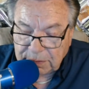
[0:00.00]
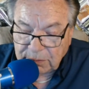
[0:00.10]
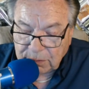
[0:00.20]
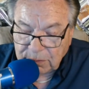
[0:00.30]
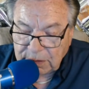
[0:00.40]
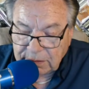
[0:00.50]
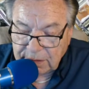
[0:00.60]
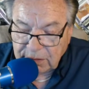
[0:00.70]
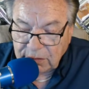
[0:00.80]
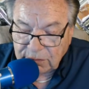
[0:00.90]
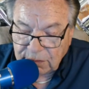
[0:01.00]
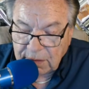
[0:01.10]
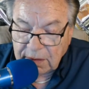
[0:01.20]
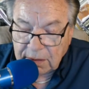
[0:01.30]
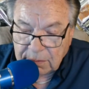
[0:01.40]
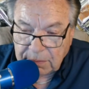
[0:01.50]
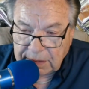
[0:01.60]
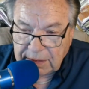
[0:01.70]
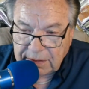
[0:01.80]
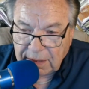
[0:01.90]
But we did use
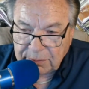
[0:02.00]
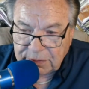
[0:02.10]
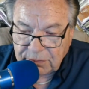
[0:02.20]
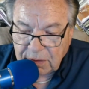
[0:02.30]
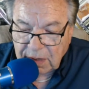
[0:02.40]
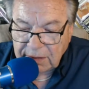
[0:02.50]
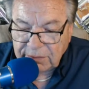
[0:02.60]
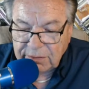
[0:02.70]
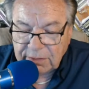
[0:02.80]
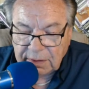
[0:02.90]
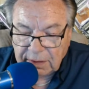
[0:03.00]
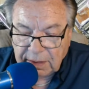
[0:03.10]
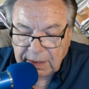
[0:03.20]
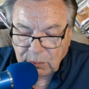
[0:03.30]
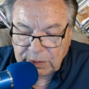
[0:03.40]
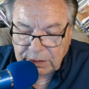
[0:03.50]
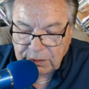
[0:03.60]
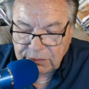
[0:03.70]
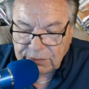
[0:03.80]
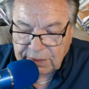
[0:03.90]
Mickey Thompson rods, and we
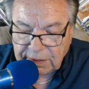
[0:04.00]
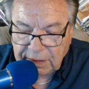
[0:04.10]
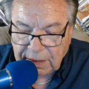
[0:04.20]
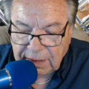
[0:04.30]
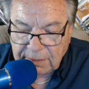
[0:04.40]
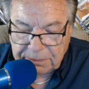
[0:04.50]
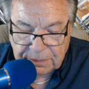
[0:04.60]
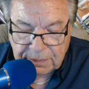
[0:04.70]
used the,